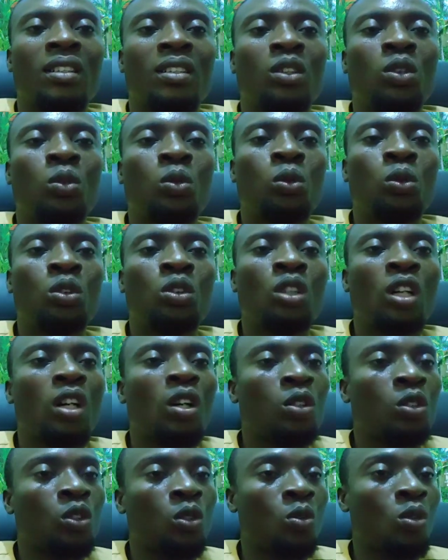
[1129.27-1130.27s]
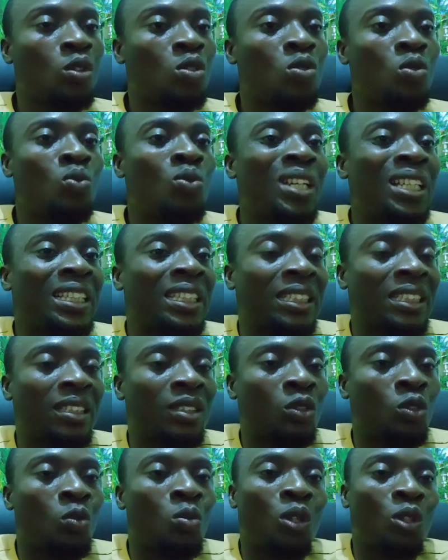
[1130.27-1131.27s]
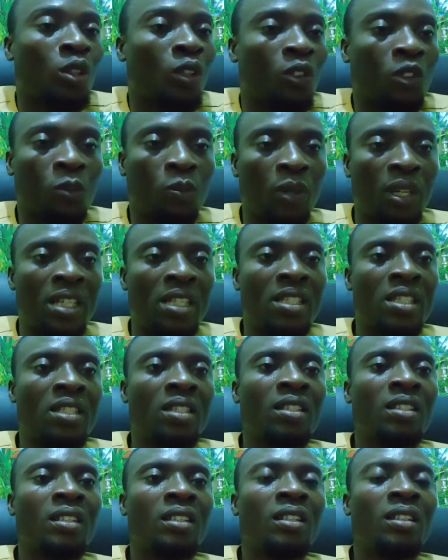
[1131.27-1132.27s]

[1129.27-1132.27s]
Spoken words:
You would not also want to waste too much of space.